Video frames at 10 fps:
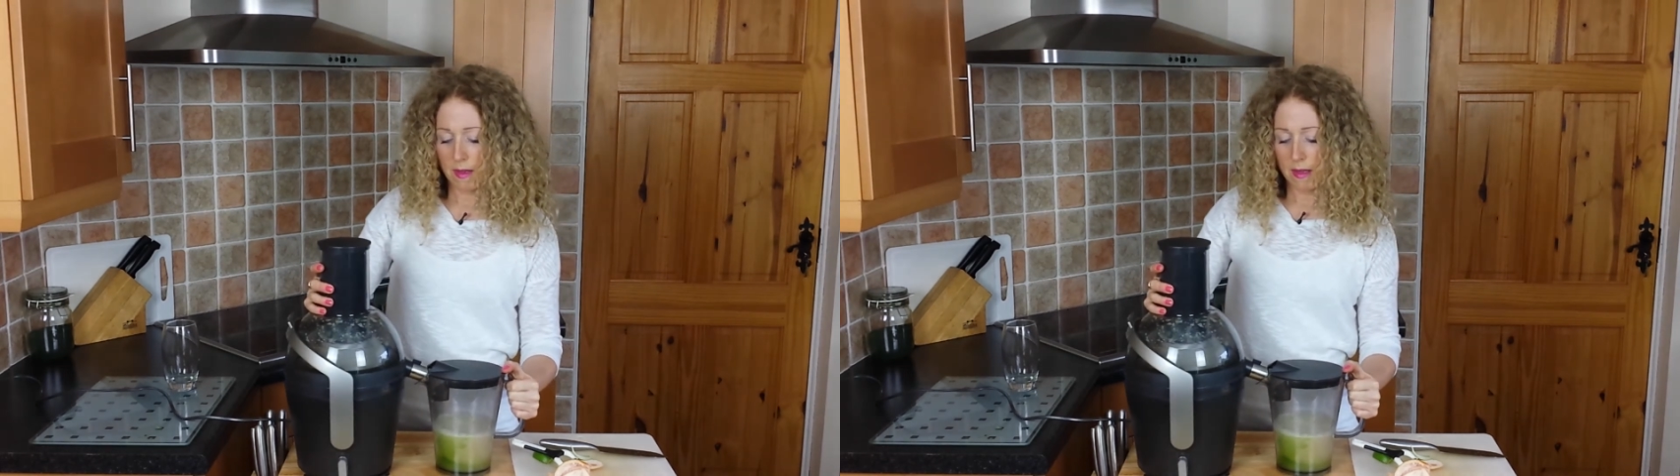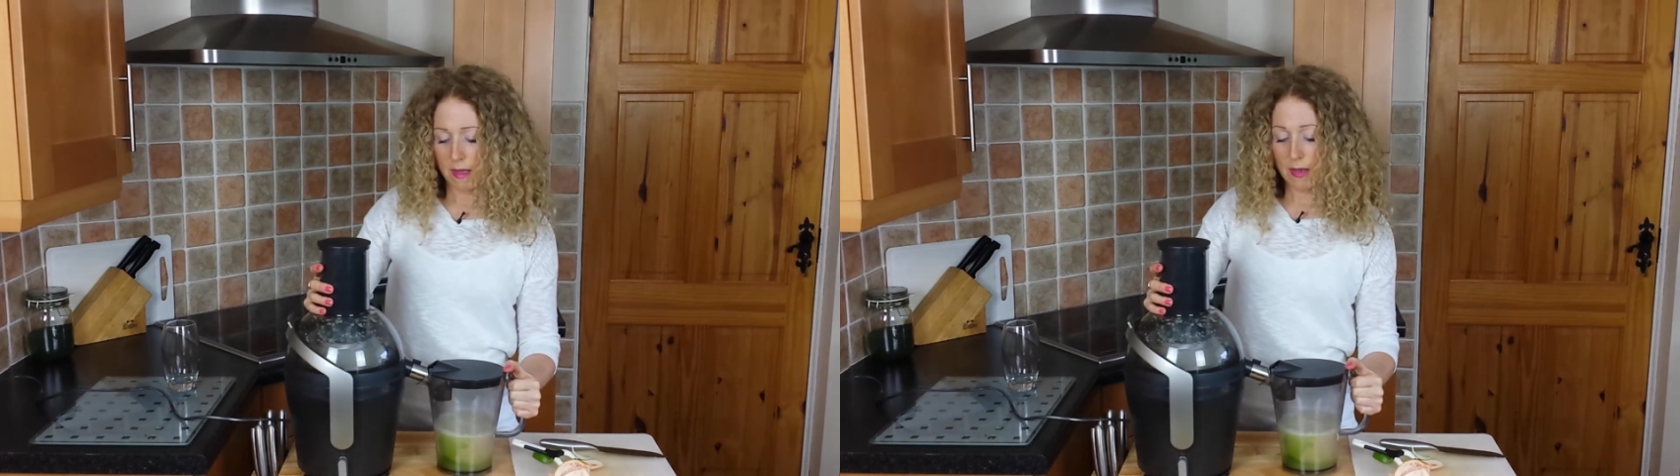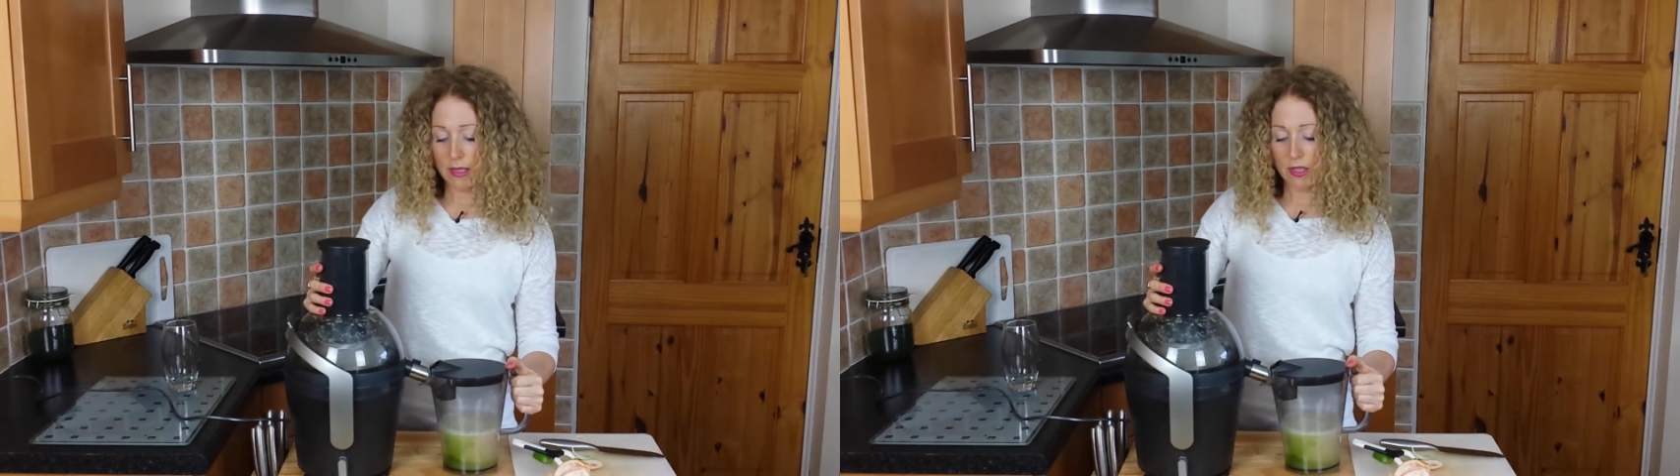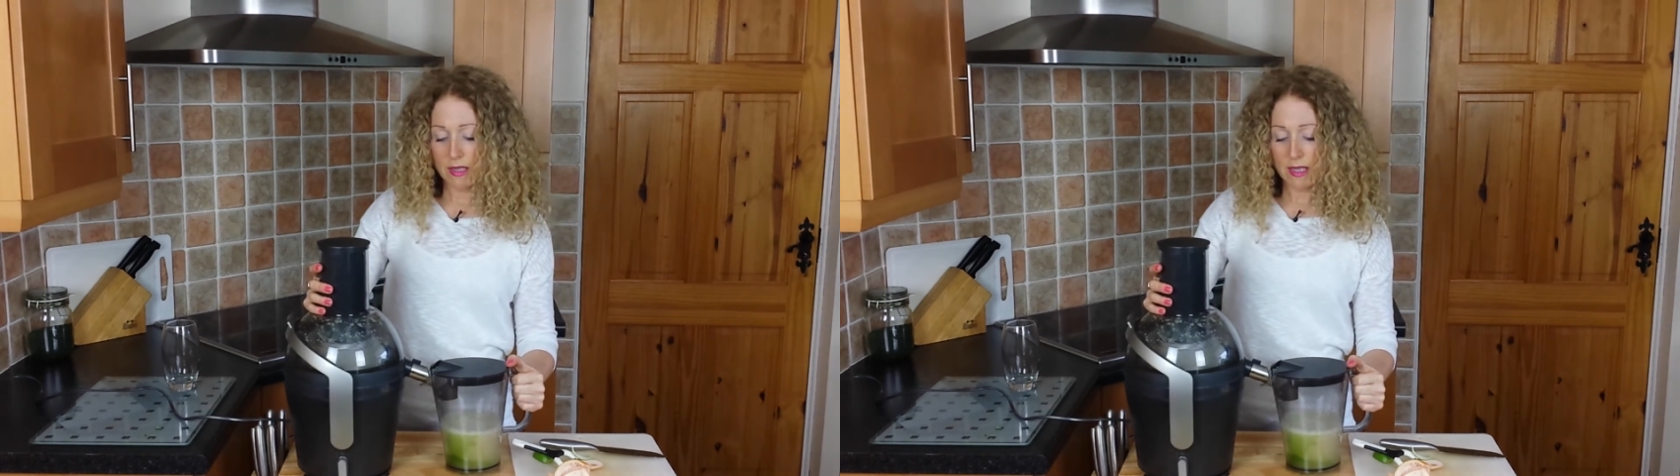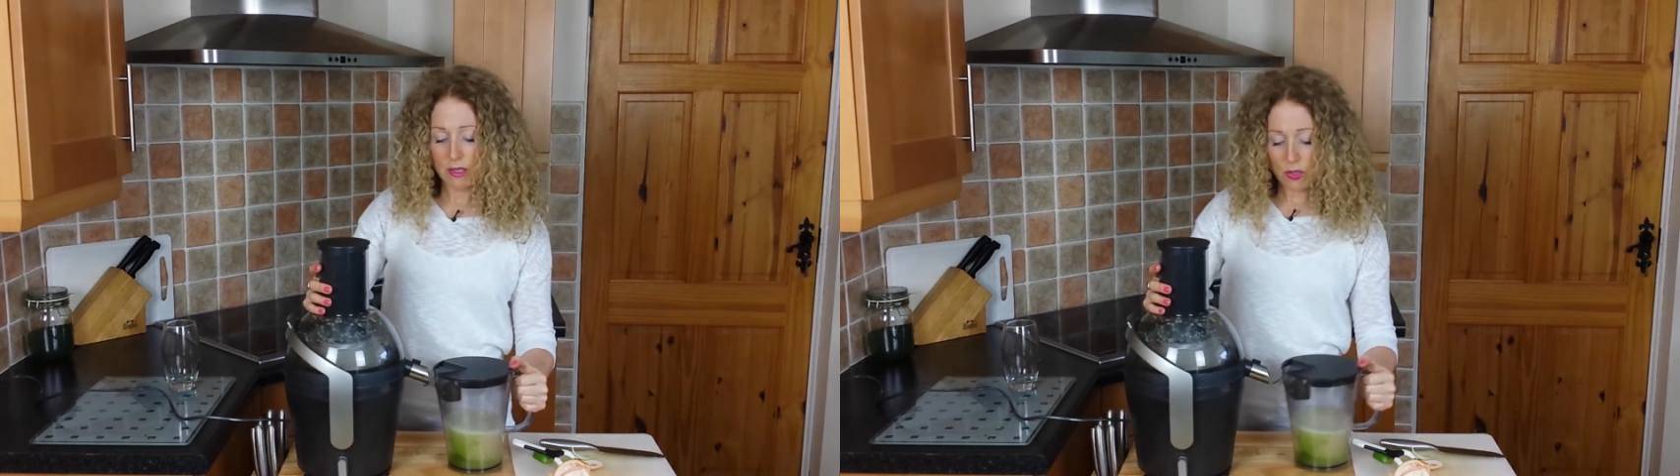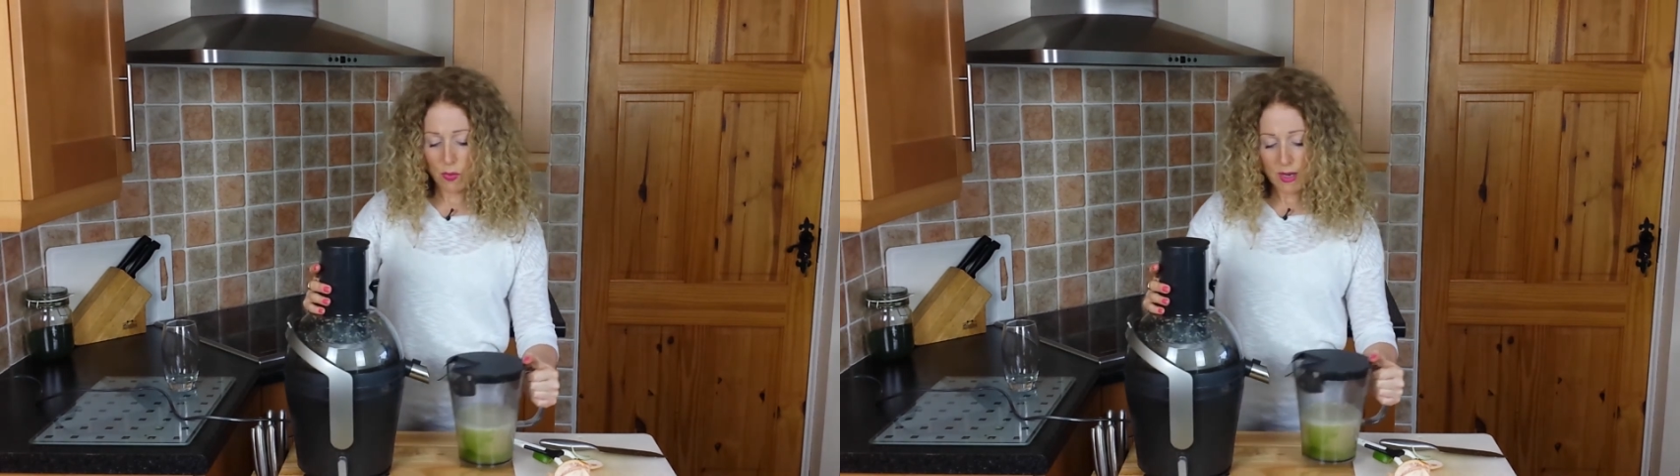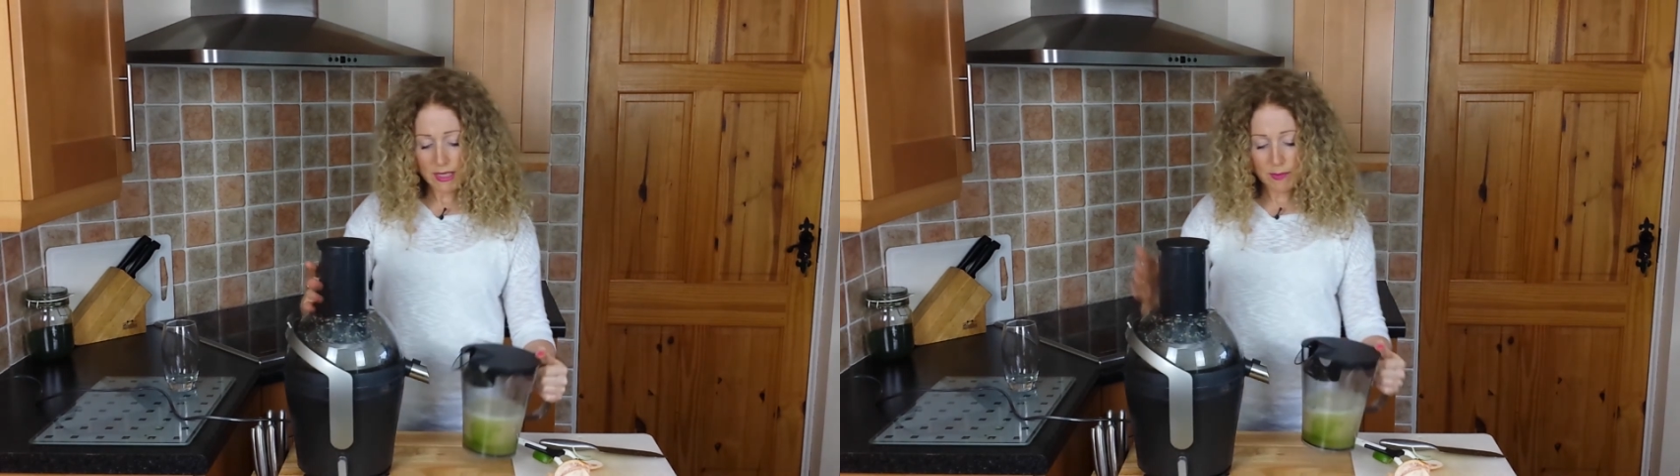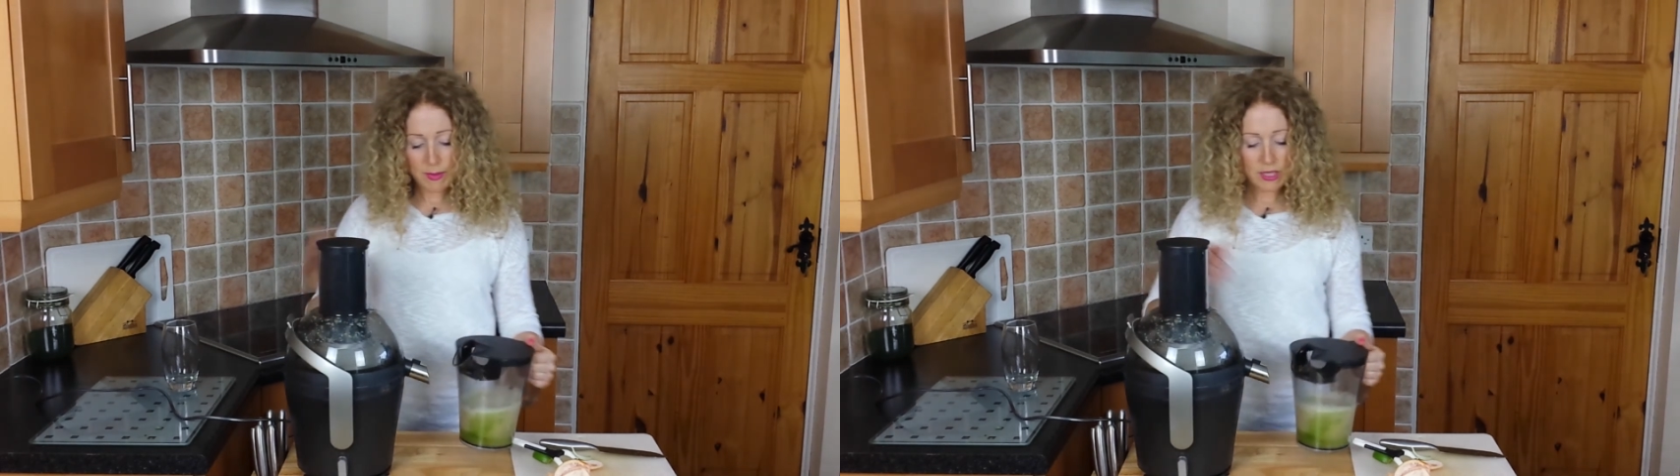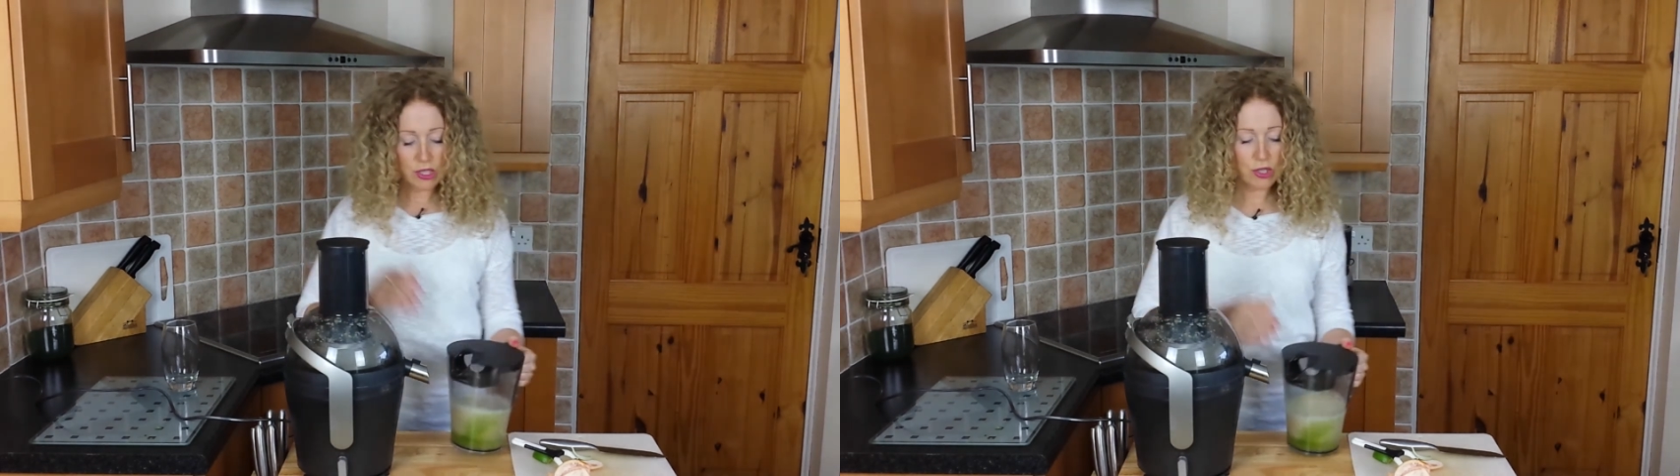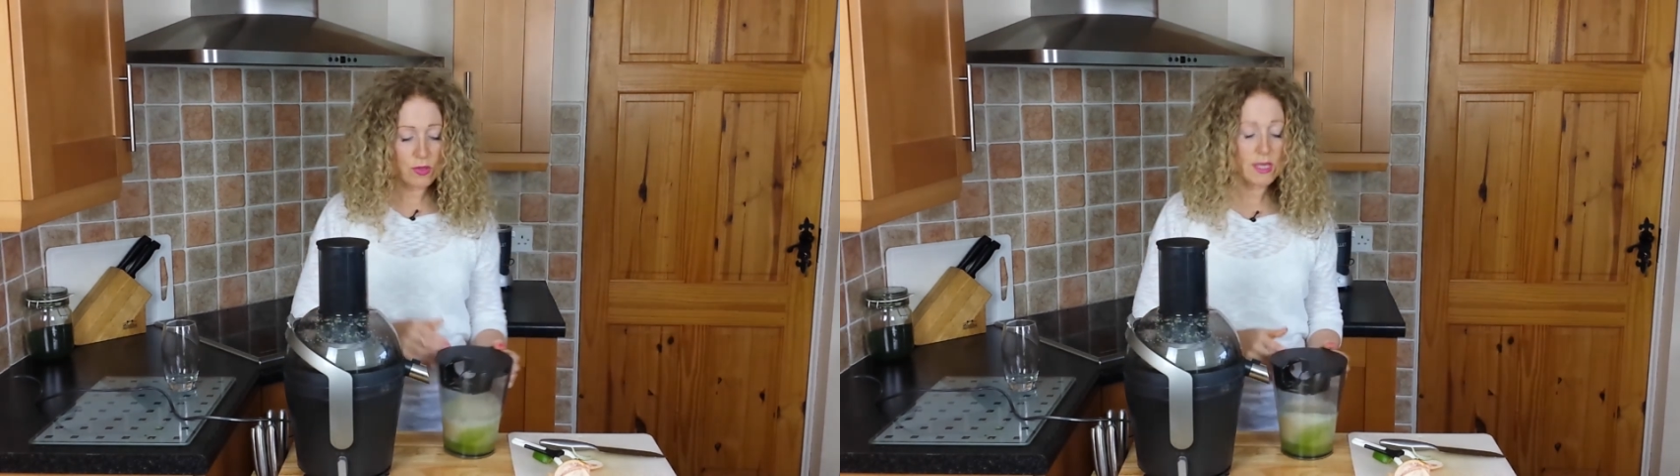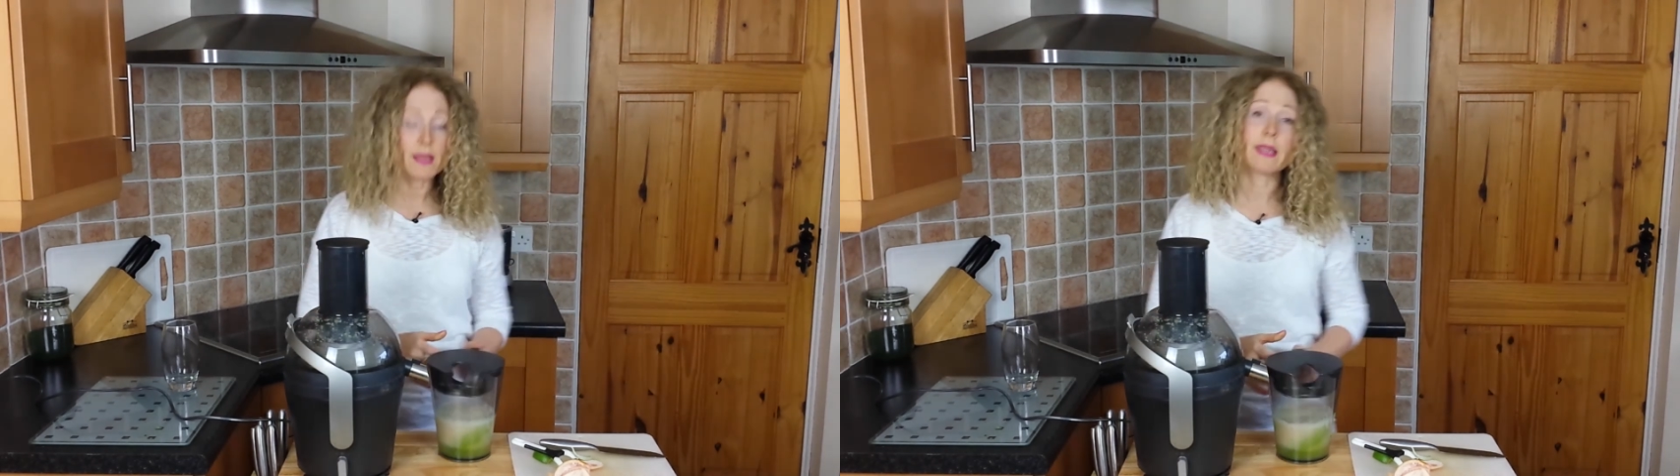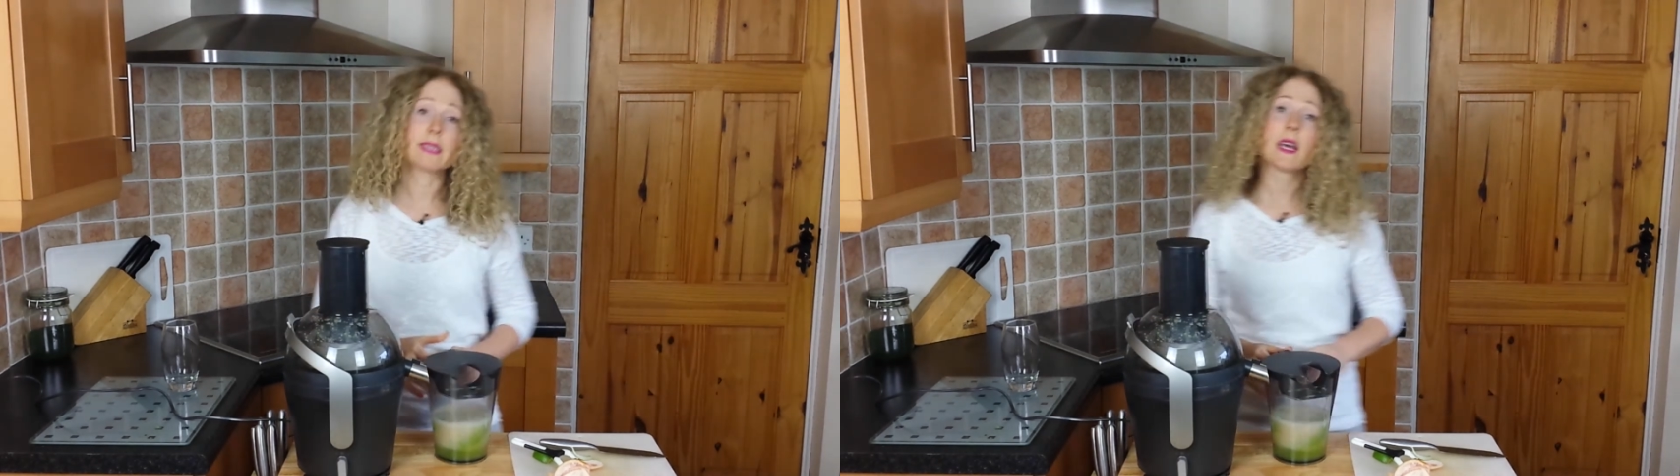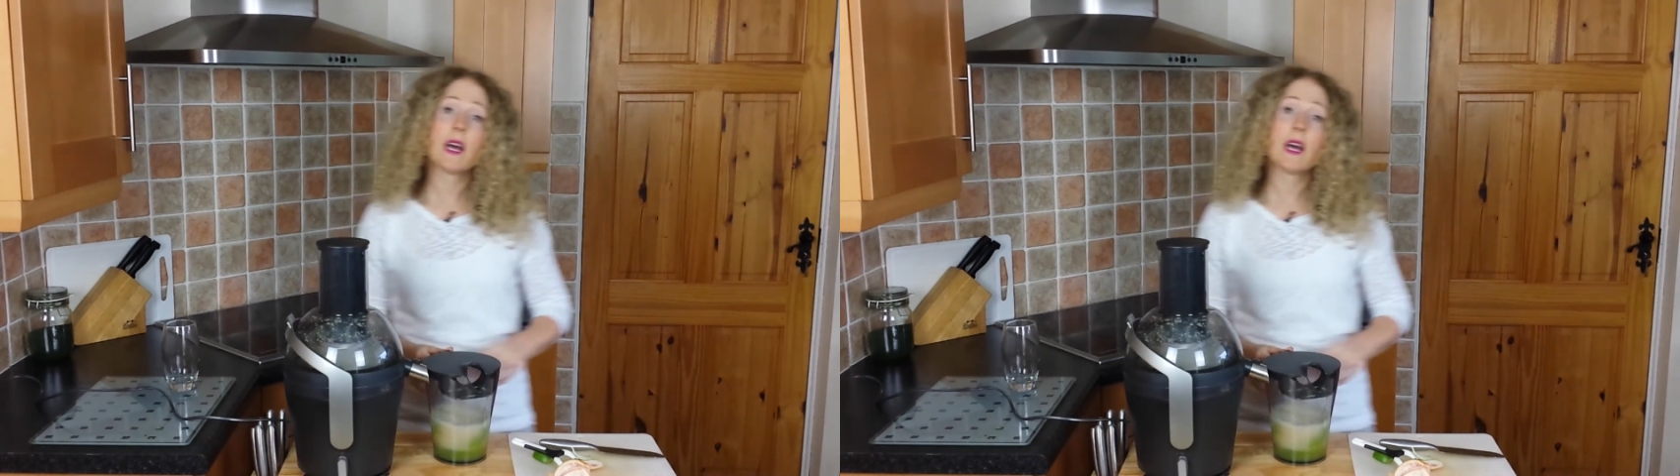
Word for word: Now, as you can see, there's quite a bit of juice in this,